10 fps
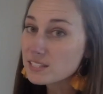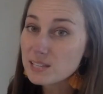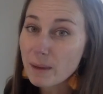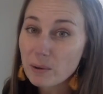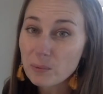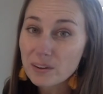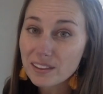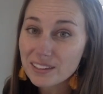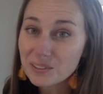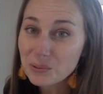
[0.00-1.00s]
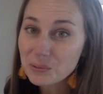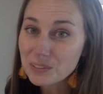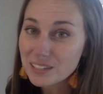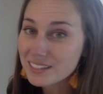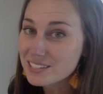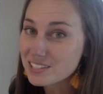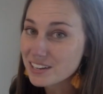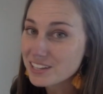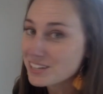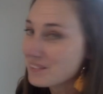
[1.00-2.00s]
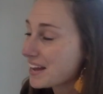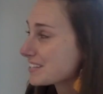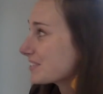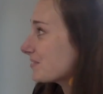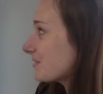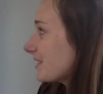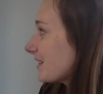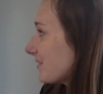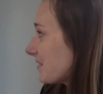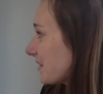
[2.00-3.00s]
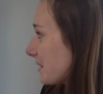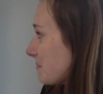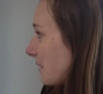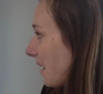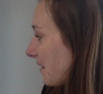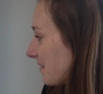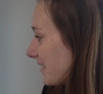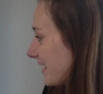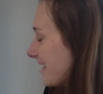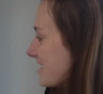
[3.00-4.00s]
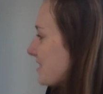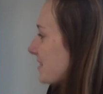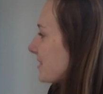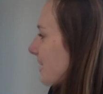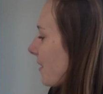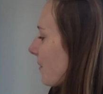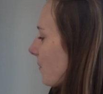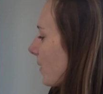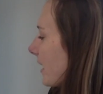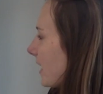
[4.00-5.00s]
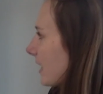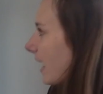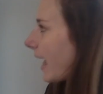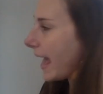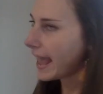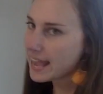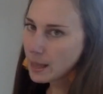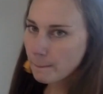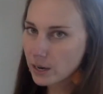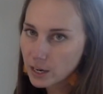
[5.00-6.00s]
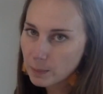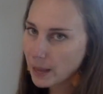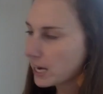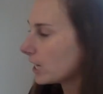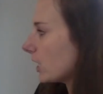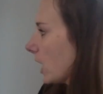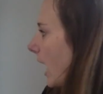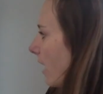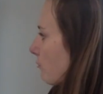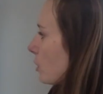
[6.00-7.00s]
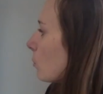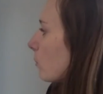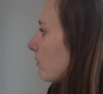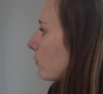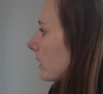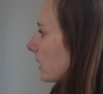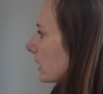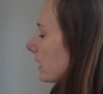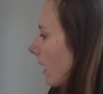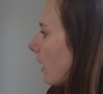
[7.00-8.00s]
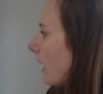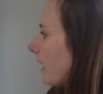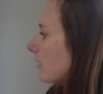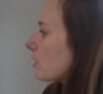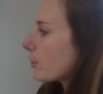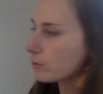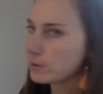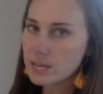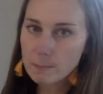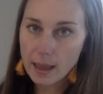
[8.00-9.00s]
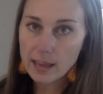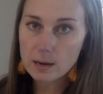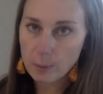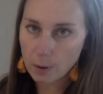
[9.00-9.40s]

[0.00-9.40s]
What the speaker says: see my really cool illustration. I'm actually really proud of it. So in a Hamburger Paragraph, we've really got three main